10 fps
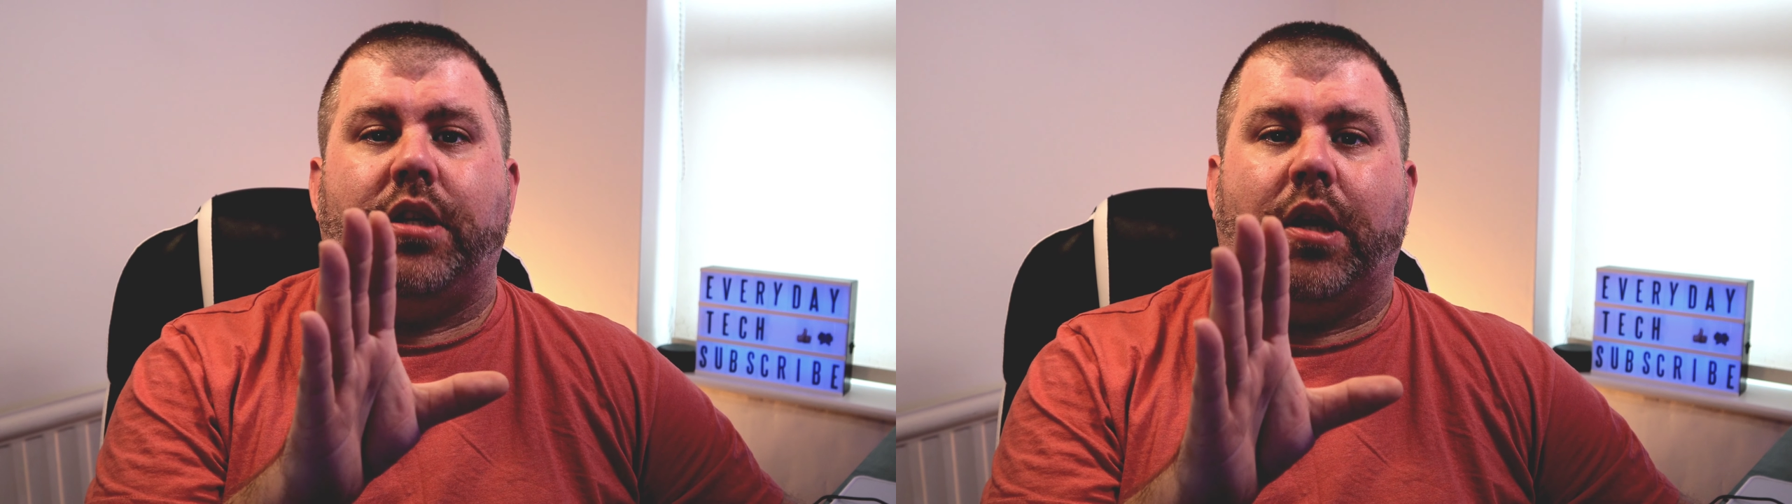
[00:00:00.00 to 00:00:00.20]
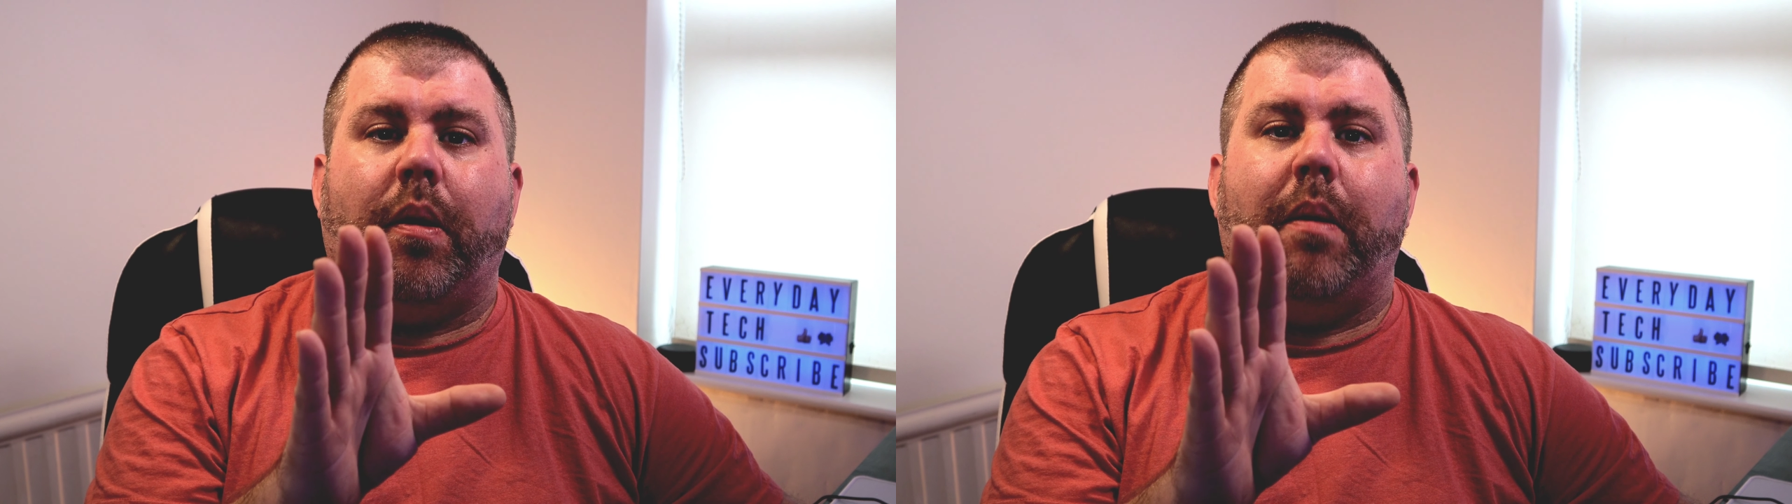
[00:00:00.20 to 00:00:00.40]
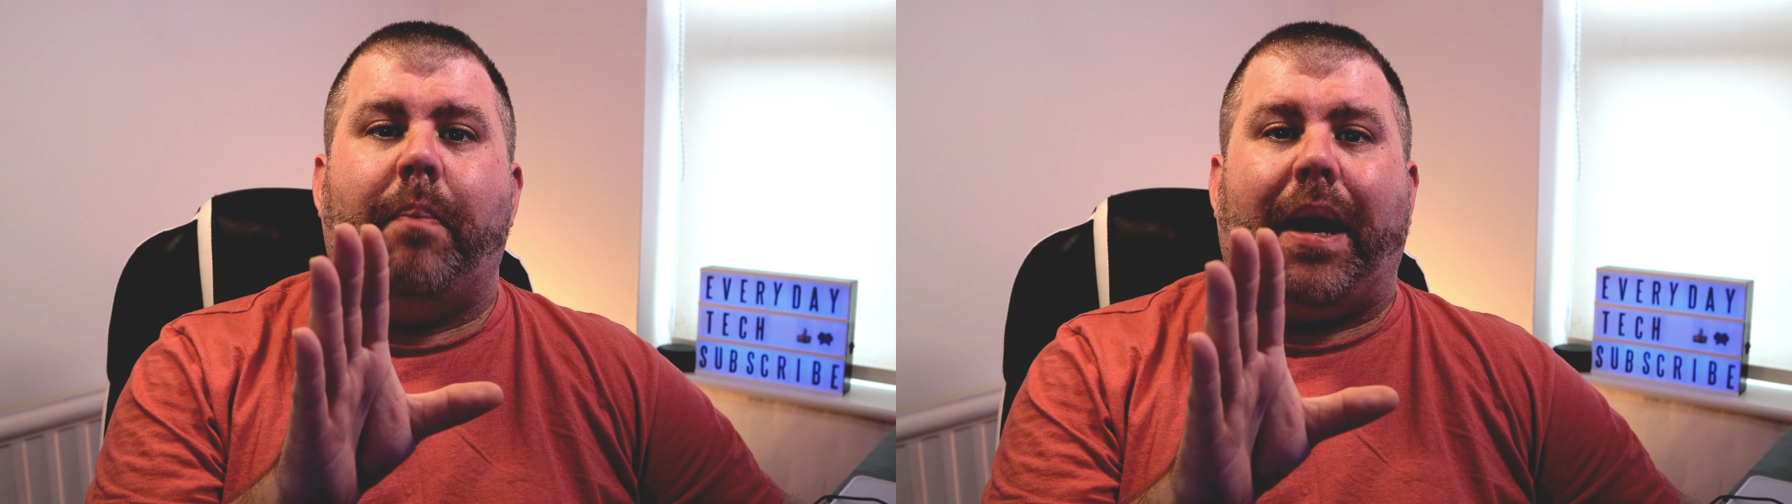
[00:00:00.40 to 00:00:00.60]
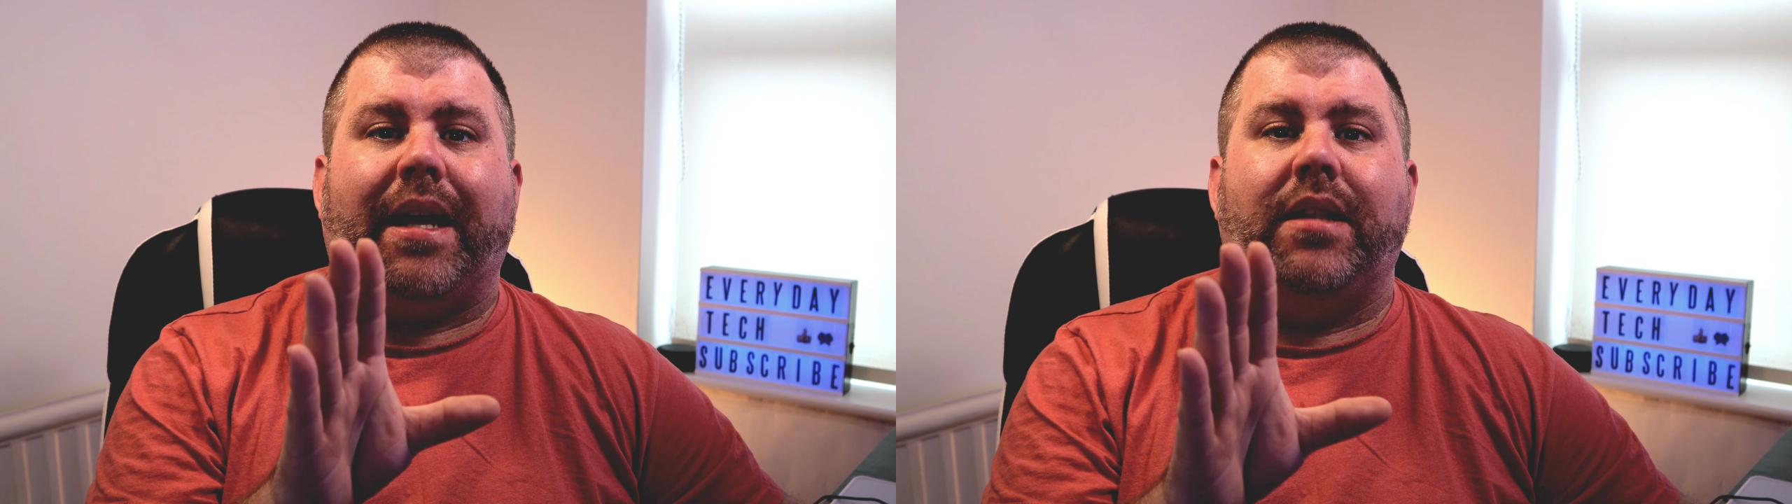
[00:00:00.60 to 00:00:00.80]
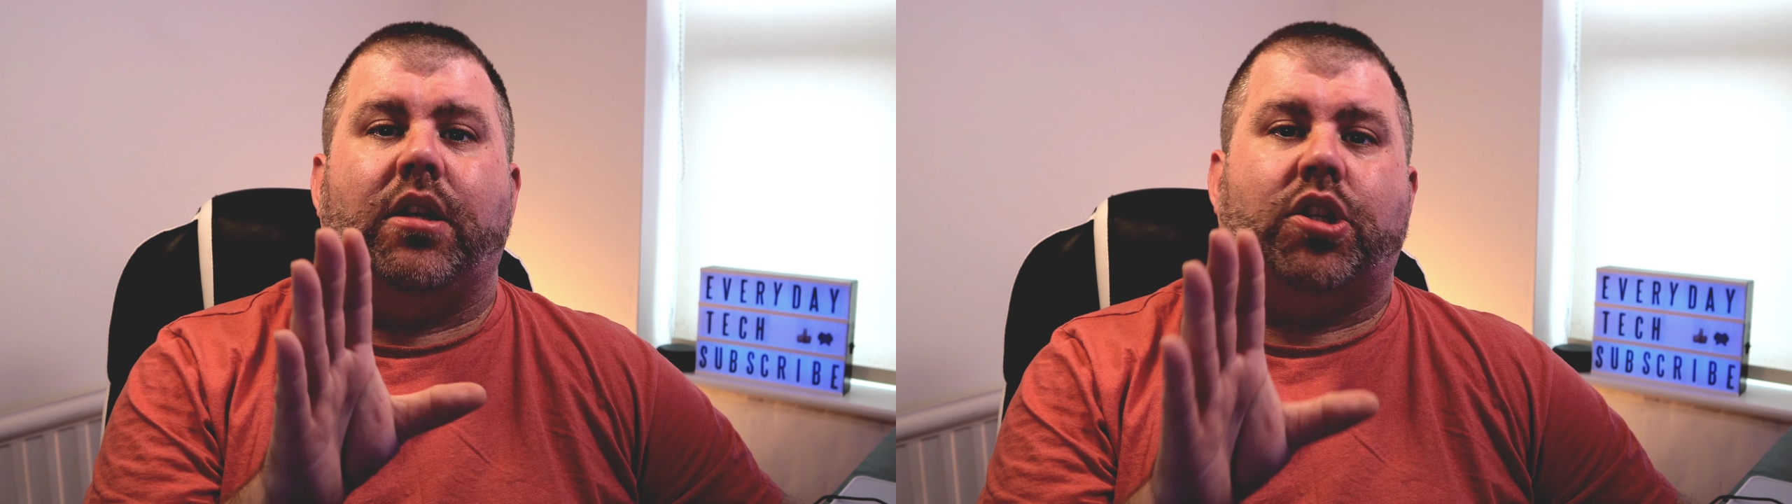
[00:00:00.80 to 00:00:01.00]
to going
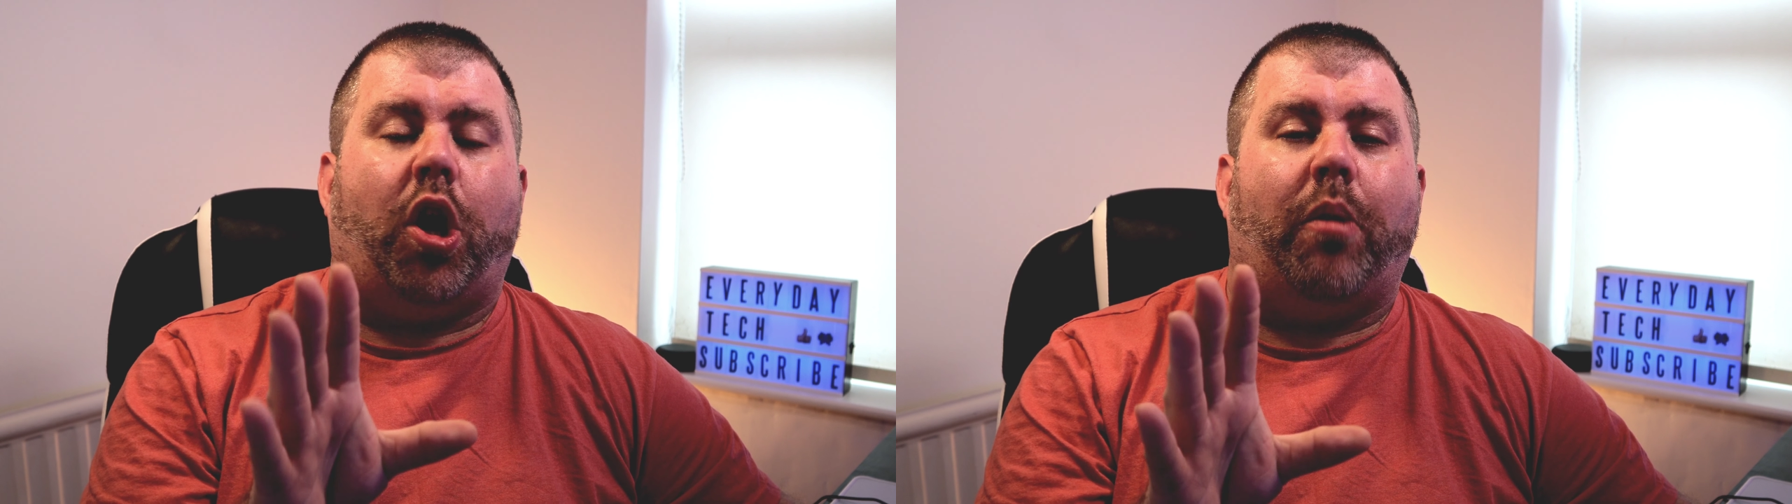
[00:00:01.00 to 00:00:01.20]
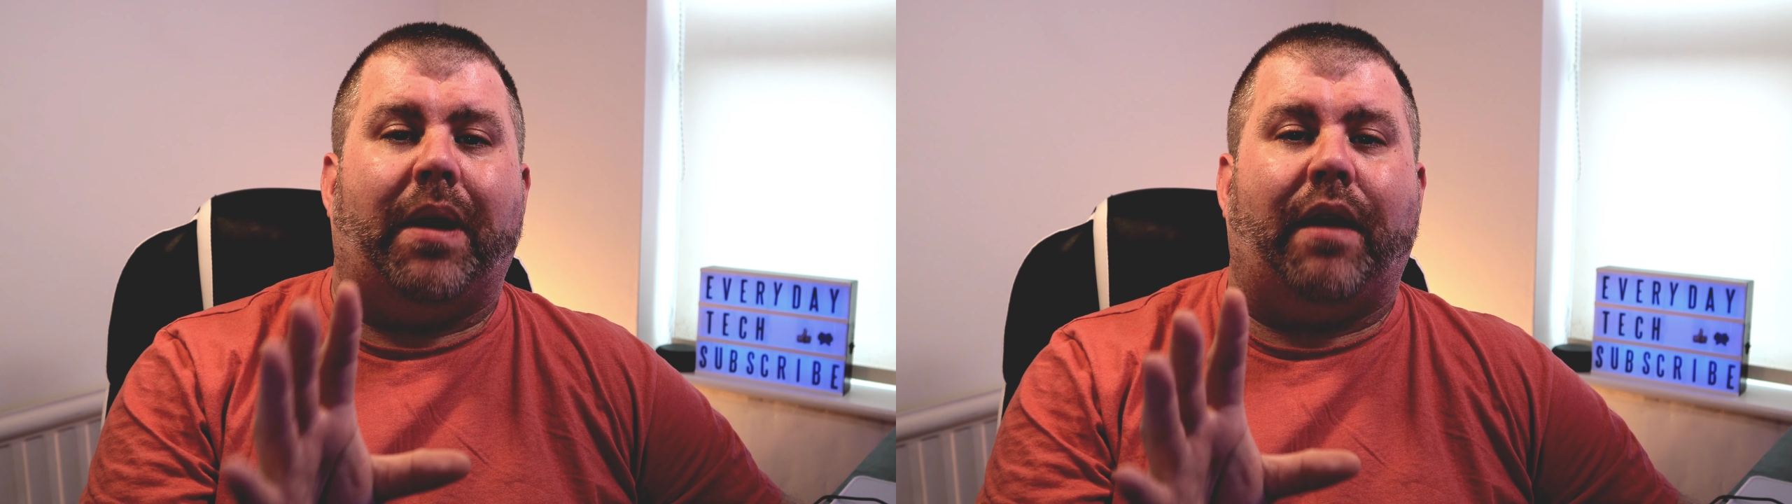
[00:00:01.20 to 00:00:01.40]
back in the top